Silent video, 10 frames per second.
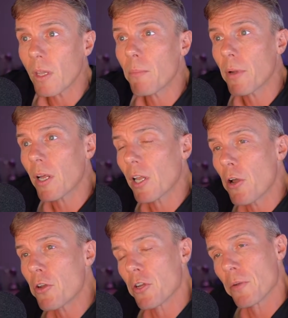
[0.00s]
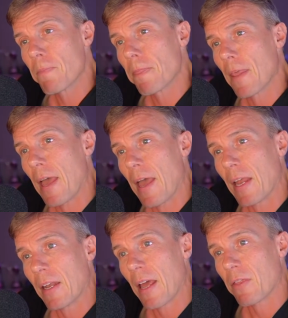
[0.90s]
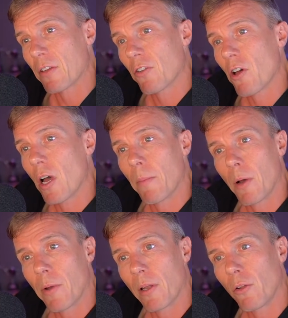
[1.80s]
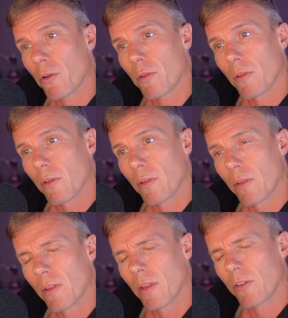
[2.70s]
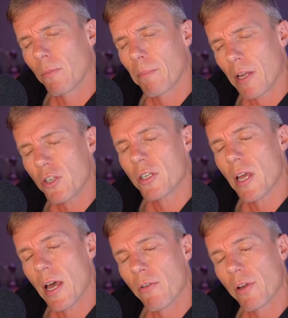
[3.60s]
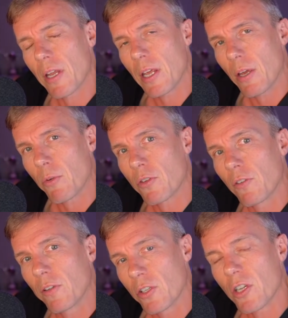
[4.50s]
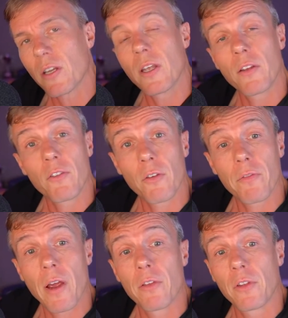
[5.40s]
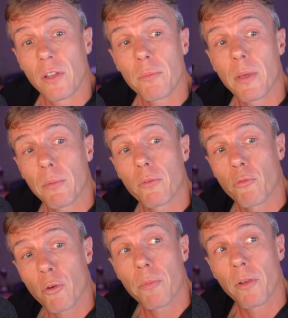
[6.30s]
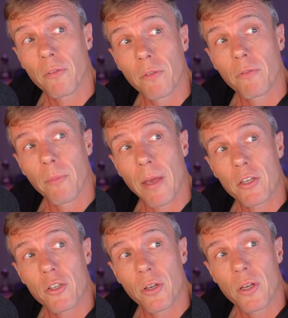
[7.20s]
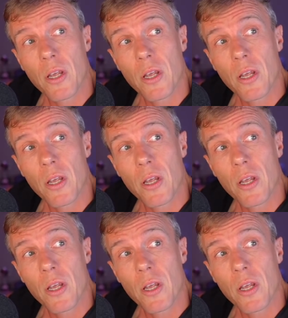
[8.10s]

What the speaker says: But I loaded it, and at the time I went, look, there's a bunch of data in here which is legit insofar as it is people's real personal information.